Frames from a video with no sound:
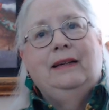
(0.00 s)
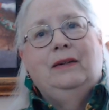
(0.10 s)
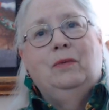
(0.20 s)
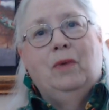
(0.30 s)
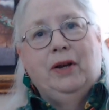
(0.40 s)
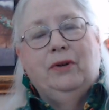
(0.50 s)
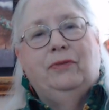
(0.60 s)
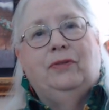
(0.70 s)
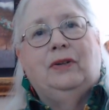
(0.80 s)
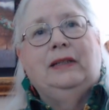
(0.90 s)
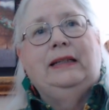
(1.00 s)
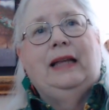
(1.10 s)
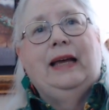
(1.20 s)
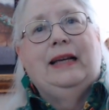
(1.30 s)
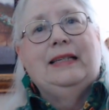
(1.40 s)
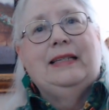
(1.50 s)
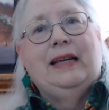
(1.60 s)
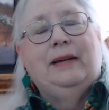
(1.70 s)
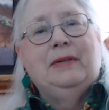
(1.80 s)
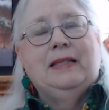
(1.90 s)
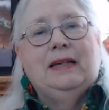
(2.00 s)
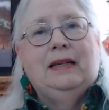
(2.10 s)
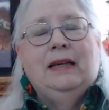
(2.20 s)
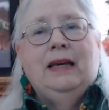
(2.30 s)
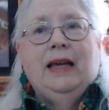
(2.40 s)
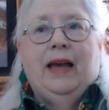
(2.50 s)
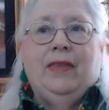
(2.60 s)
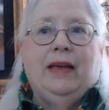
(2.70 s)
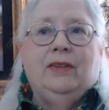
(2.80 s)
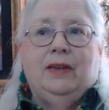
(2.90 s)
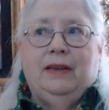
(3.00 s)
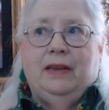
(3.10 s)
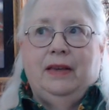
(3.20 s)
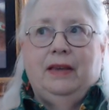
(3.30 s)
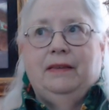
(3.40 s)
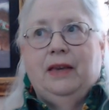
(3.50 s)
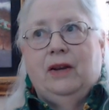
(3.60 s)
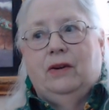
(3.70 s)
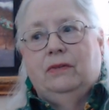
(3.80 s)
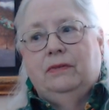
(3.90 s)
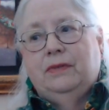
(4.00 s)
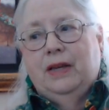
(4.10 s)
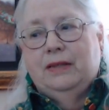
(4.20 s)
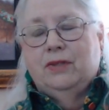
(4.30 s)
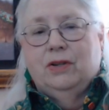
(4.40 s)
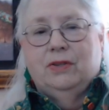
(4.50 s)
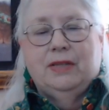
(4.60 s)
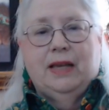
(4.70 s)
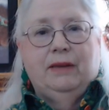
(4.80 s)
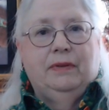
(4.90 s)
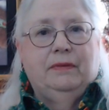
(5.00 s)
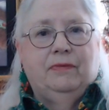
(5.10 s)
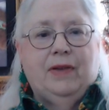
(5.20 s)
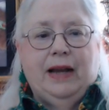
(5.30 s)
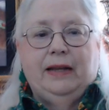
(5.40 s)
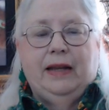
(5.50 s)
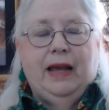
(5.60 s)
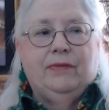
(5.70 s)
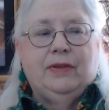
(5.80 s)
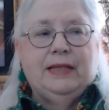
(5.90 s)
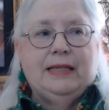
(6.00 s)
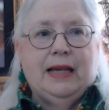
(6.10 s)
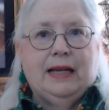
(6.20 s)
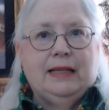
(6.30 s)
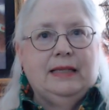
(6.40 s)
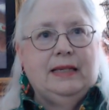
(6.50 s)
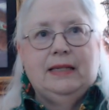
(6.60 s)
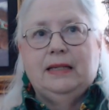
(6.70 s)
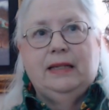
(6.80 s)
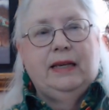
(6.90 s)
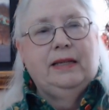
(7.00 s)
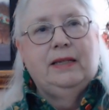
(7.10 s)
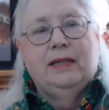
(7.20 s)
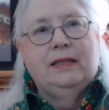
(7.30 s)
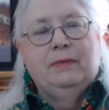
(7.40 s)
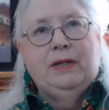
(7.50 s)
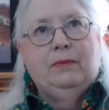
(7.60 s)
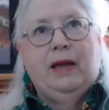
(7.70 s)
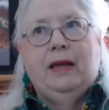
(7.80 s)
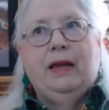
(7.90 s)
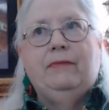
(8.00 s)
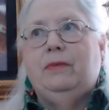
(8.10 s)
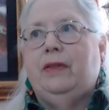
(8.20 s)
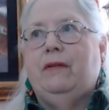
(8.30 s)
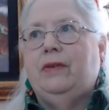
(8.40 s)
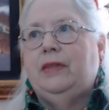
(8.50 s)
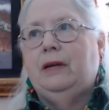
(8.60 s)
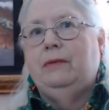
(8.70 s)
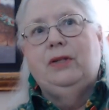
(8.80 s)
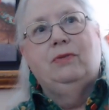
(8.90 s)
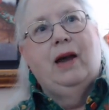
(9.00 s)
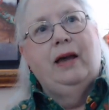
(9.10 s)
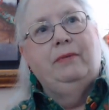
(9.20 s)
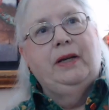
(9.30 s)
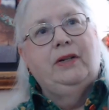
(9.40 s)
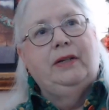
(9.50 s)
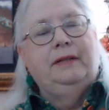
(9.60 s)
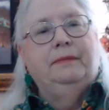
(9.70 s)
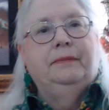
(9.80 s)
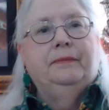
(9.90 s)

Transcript: wonderful. And like I said, it was and then, as Joe said, finally after the second season, even with everything we tried, we couldn't